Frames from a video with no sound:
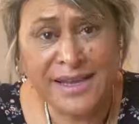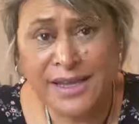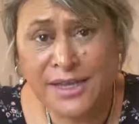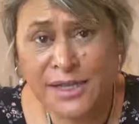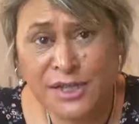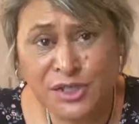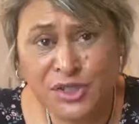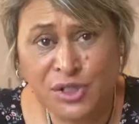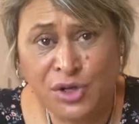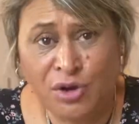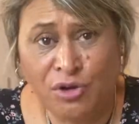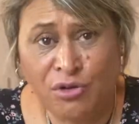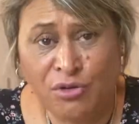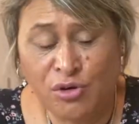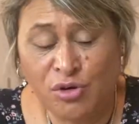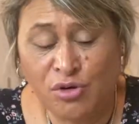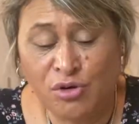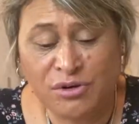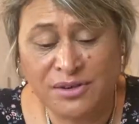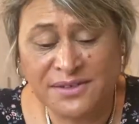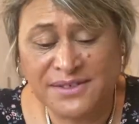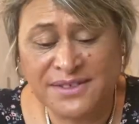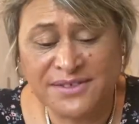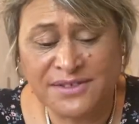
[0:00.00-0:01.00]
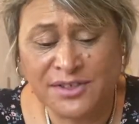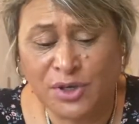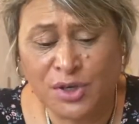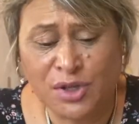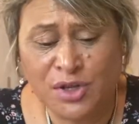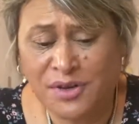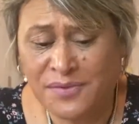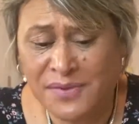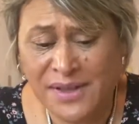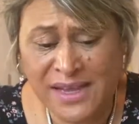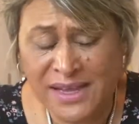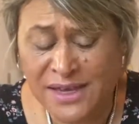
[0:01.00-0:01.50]
energy Oracle because there's a
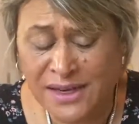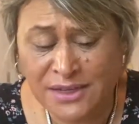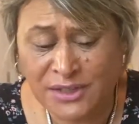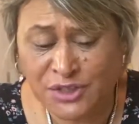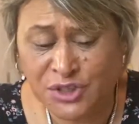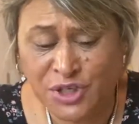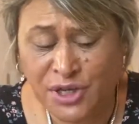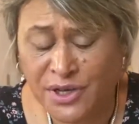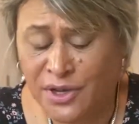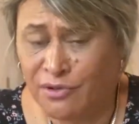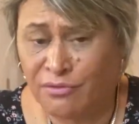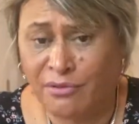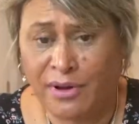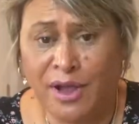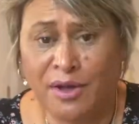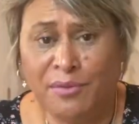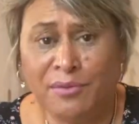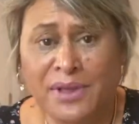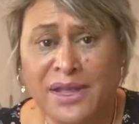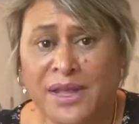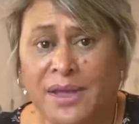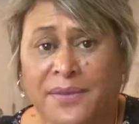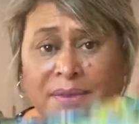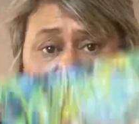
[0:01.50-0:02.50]
lot of energy around me at